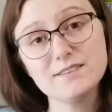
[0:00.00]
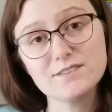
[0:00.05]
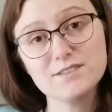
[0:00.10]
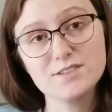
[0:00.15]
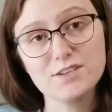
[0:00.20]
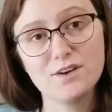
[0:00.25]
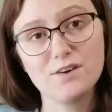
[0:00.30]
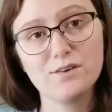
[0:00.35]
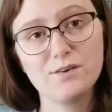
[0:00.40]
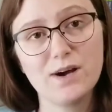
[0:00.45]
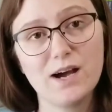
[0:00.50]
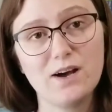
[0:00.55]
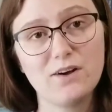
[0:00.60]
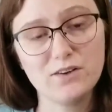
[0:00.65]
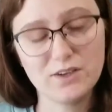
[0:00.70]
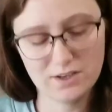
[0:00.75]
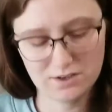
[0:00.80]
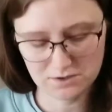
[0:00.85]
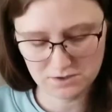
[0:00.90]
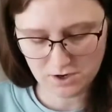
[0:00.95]
So I'll
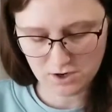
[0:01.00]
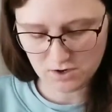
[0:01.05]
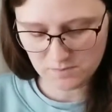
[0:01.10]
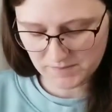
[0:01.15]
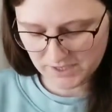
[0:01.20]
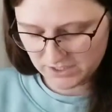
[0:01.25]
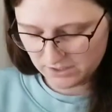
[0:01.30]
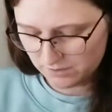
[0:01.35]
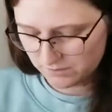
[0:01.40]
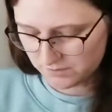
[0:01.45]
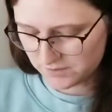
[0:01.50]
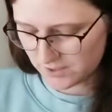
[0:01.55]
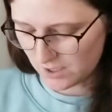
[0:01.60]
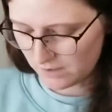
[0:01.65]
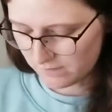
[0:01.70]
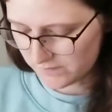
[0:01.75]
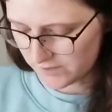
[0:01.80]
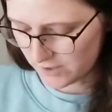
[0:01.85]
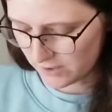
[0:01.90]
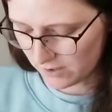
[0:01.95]
get all my notes
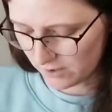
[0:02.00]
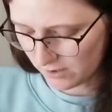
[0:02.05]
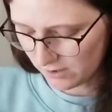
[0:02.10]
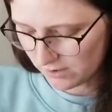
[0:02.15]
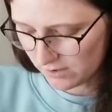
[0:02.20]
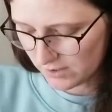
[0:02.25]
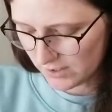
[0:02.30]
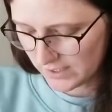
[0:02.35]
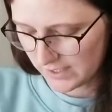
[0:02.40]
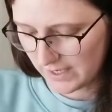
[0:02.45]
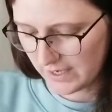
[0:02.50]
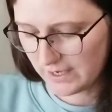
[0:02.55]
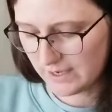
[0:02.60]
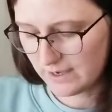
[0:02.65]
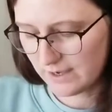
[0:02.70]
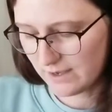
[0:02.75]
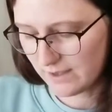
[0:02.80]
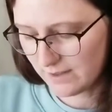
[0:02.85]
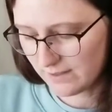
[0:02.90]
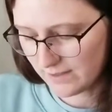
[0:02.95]
off to her,
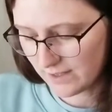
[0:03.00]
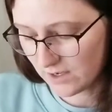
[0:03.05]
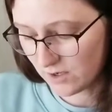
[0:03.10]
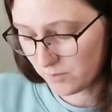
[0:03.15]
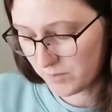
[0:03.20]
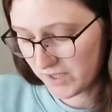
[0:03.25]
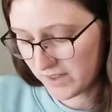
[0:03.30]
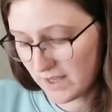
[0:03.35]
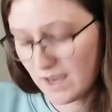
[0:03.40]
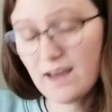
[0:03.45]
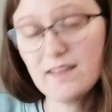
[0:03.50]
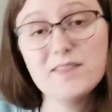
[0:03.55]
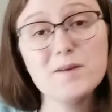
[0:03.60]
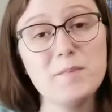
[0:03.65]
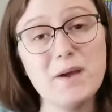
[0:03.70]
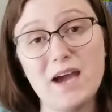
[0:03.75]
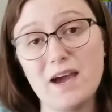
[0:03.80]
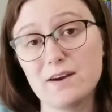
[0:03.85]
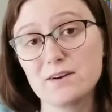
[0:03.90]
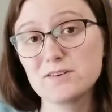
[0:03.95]
and that'll be that. The
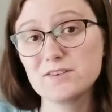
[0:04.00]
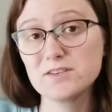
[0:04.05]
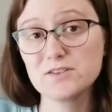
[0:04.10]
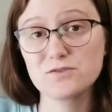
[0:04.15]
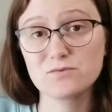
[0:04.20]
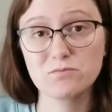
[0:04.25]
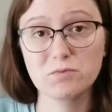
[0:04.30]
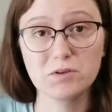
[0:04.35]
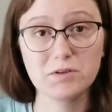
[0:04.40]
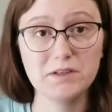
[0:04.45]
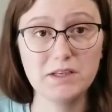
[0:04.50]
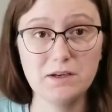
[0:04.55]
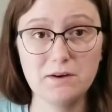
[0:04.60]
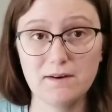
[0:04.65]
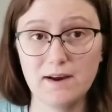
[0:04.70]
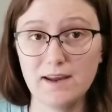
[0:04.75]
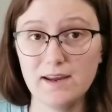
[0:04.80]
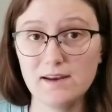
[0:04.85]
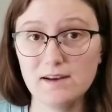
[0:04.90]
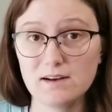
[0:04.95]
pattern is really
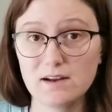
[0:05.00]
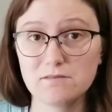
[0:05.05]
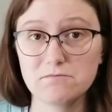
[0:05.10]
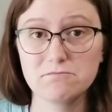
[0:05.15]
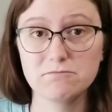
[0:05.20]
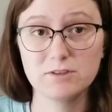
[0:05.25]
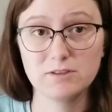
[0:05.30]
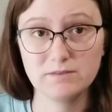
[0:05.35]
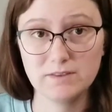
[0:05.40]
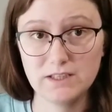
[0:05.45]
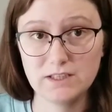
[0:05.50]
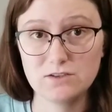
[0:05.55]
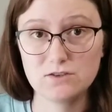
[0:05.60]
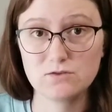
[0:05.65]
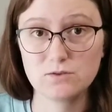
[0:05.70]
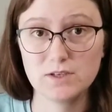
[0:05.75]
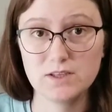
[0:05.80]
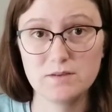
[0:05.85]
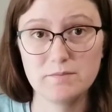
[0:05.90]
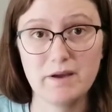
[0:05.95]
great. I really
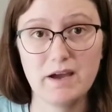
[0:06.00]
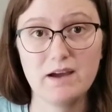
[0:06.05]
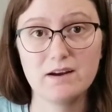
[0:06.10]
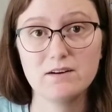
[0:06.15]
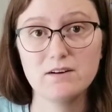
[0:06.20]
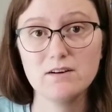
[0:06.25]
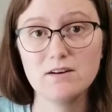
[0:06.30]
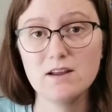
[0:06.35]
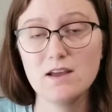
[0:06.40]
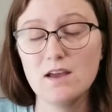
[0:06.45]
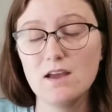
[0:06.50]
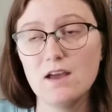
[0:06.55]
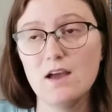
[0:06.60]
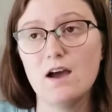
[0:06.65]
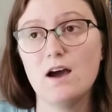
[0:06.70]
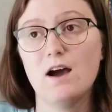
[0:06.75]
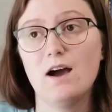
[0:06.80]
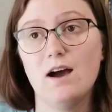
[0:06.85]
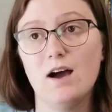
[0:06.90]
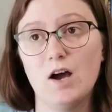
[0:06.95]
enjoyed the pattern.
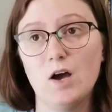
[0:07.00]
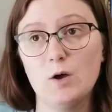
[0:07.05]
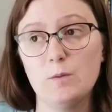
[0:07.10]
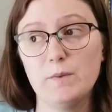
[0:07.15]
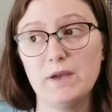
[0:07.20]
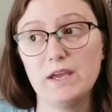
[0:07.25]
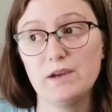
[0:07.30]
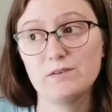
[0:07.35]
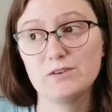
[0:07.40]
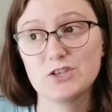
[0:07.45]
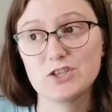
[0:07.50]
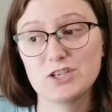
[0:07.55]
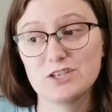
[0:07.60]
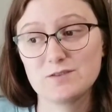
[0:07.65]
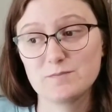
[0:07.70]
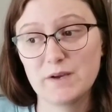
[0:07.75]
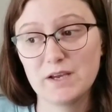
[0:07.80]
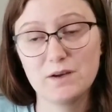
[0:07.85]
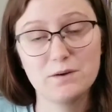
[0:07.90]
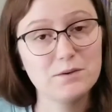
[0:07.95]
It was just
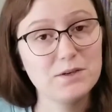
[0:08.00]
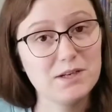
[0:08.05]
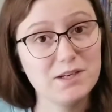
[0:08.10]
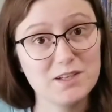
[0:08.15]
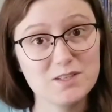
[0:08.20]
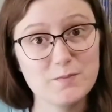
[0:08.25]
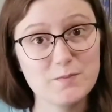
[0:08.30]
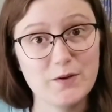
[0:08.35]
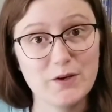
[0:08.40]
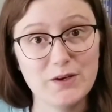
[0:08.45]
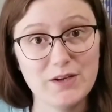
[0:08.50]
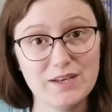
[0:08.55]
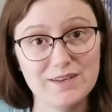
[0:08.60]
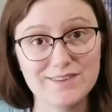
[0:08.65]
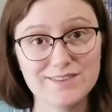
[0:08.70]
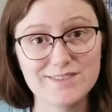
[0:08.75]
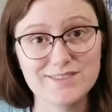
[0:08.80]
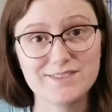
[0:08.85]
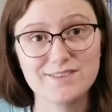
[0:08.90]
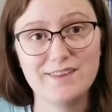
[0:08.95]
my own
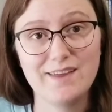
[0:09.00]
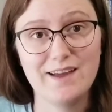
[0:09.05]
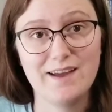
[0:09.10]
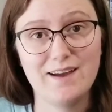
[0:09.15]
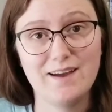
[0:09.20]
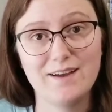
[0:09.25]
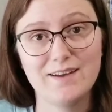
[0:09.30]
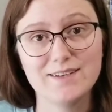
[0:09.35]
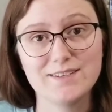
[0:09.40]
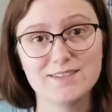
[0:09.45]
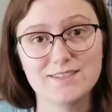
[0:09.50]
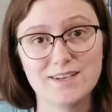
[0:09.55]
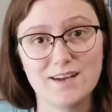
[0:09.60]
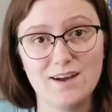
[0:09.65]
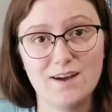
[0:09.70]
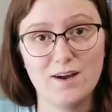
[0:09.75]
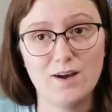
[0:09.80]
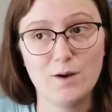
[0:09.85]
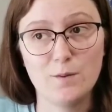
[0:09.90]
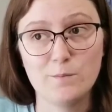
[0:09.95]
inexperience that
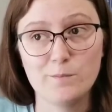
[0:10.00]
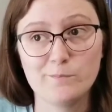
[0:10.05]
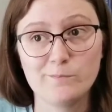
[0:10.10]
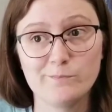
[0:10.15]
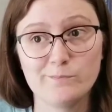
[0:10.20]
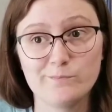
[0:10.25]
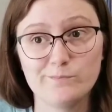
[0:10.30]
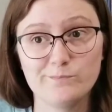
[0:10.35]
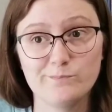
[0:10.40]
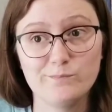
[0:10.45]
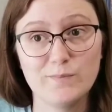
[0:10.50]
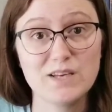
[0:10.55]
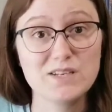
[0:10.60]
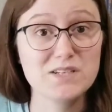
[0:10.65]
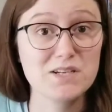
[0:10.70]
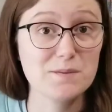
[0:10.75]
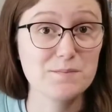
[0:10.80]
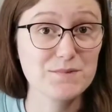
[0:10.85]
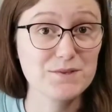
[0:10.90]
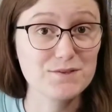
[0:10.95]
messed
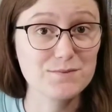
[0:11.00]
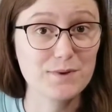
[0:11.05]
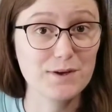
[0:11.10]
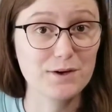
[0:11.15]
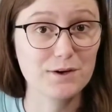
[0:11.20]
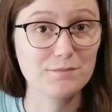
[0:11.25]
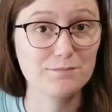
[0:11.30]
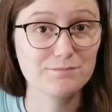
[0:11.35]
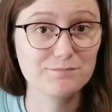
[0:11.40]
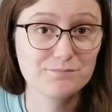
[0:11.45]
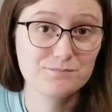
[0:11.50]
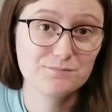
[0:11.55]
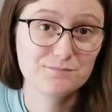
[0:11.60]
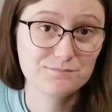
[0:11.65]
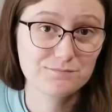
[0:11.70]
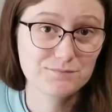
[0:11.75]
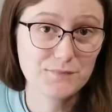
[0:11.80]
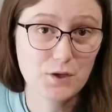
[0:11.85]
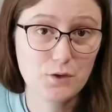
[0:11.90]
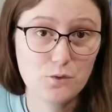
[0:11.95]
up the sweater.
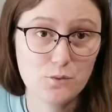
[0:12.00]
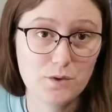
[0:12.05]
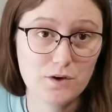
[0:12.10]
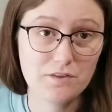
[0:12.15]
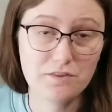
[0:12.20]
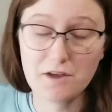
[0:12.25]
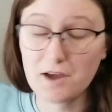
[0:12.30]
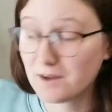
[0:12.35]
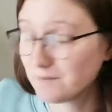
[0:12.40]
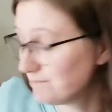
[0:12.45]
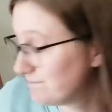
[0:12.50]
Who would have thought?